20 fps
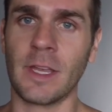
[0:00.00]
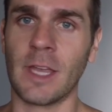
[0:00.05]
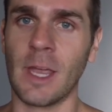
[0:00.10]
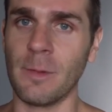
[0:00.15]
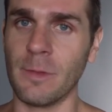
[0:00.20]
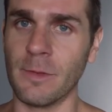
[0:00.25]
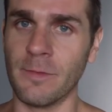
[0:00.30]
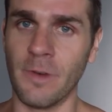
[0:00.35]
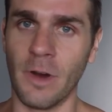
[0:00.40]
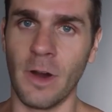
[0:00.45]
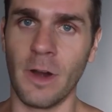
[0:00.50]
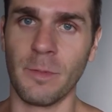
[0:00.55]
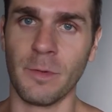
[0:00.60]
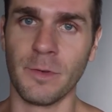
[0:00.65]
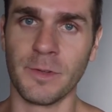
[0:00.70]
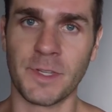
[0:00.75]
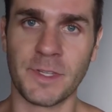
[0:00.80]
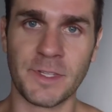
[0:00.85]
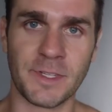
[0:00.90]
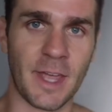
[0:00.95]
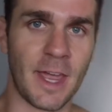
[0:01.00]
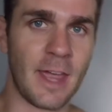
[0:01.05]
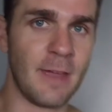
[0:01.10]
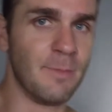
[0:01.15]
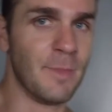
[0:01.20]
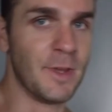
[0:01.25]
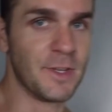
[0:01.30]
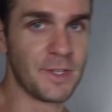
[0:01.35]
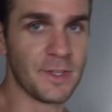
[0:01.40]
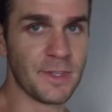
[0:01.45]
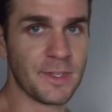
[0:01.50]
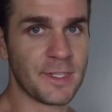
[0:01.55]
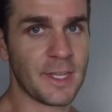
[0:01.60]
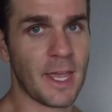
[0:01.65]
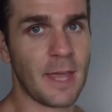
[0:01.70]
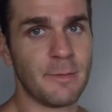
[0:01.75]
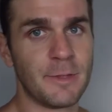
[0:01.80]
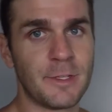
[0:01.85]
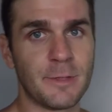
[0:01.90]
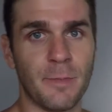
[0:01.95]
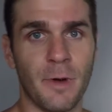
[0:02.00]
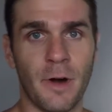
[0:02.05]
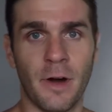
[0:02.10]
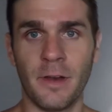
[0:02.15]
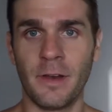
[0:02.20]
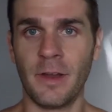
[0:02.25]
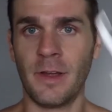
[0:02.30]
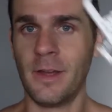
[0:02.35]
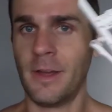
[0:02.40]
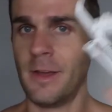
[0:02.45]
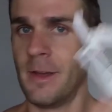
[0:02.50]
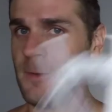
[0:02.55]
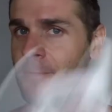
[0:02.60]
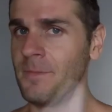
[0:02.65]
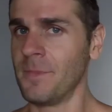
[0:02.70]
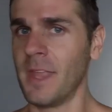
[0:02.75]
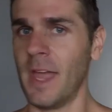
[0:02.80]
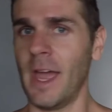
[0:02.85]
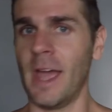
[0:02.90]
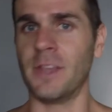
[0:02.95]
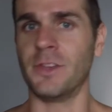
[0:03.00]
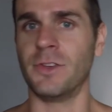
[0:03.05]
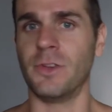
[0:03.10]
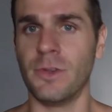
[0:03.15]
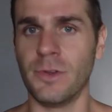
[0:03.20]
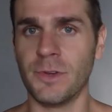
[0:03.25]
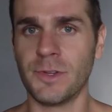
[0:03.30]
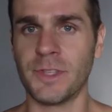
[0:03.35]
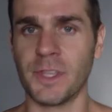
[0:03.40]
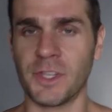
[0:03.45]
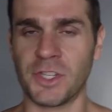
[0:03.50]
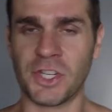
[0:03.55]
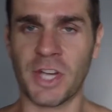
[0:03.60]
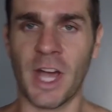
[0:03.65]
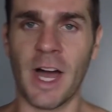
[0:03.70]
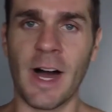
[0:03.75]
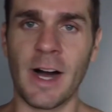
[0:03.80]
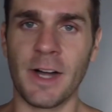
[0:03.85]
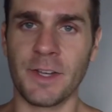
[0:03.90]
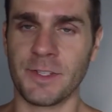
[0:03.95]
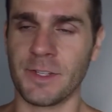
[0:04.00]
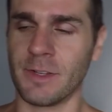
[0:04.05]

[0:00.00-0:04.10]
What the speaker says: keep the variables the same, measure the same spot, and use the chart.